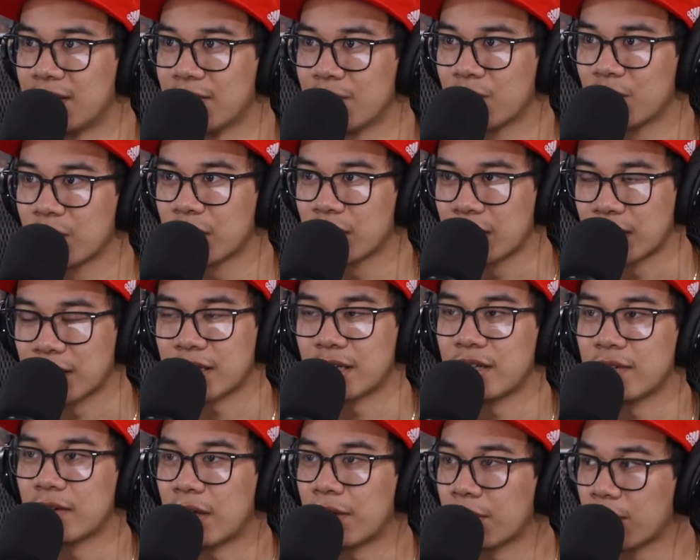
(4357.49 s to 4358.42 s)
Yeah. And that's
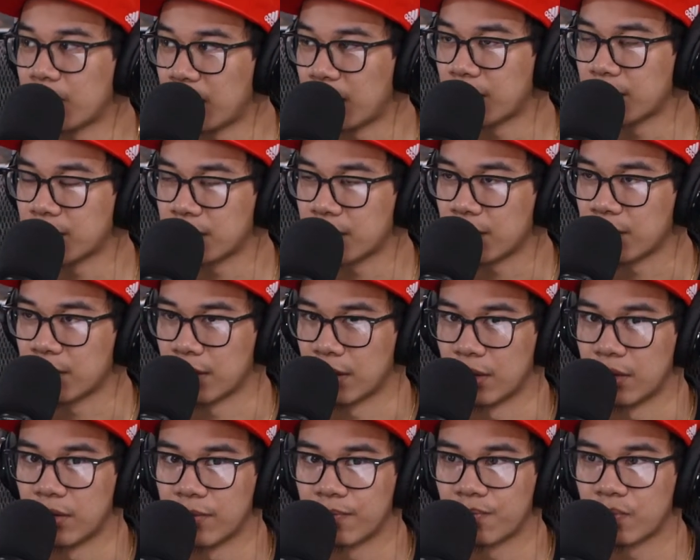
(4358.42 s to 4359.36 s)
kind of how the parents are, you
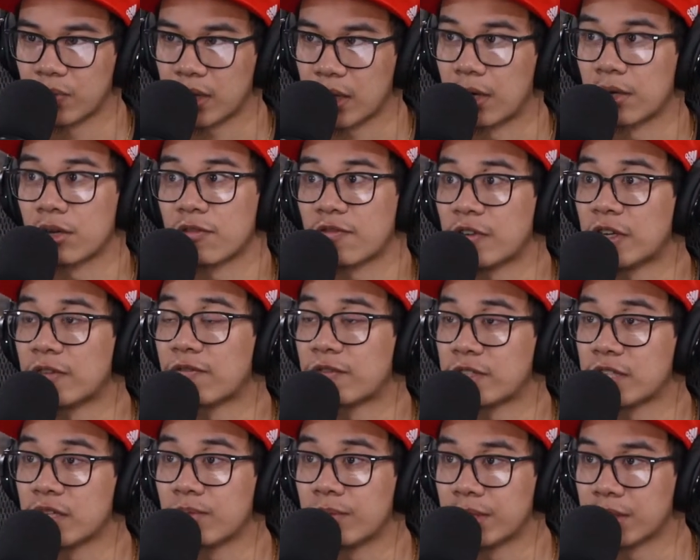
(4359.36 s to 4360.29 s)
know? How your
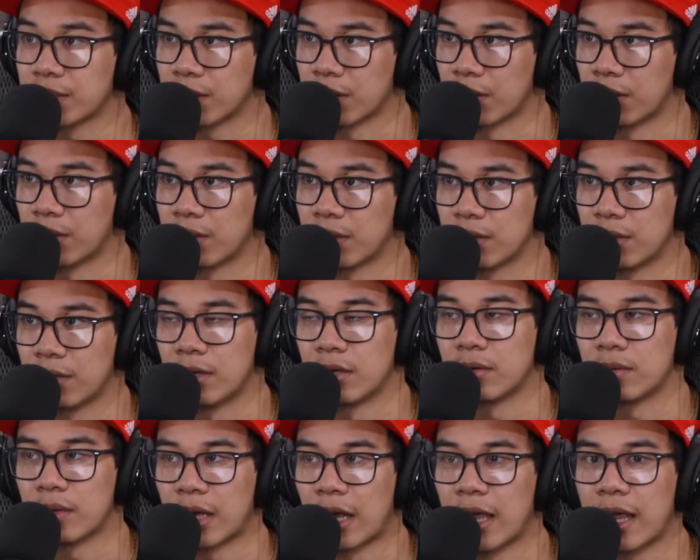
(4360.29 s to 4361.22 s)
siblings are, you
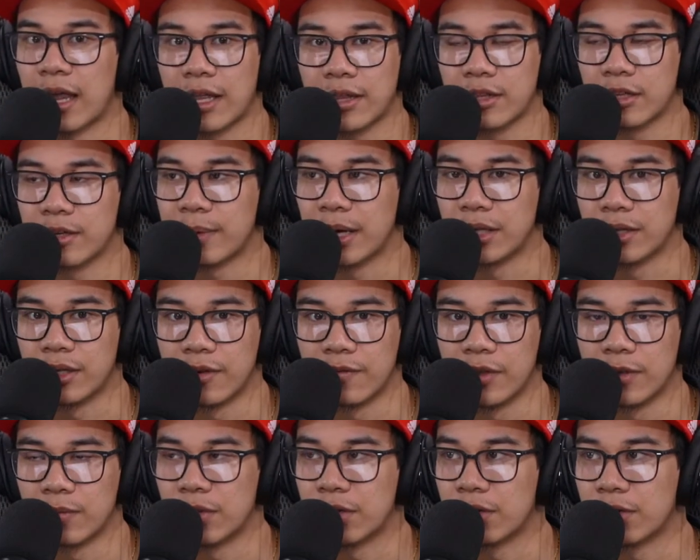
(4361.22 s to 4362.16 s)
know? I hate them, I love
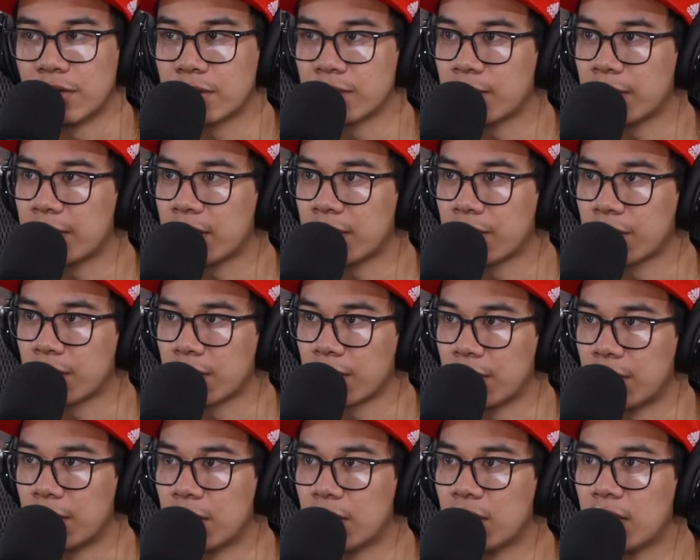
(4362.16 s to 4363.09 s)
them, you know, it's whatever,
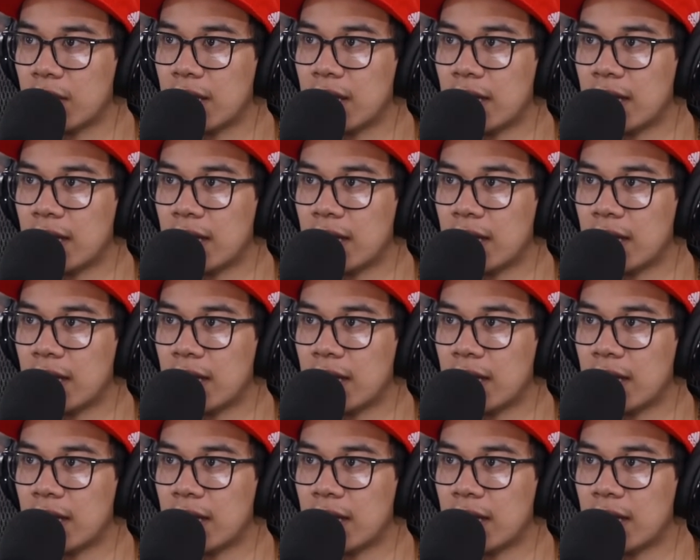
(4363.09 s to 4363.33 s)
you know?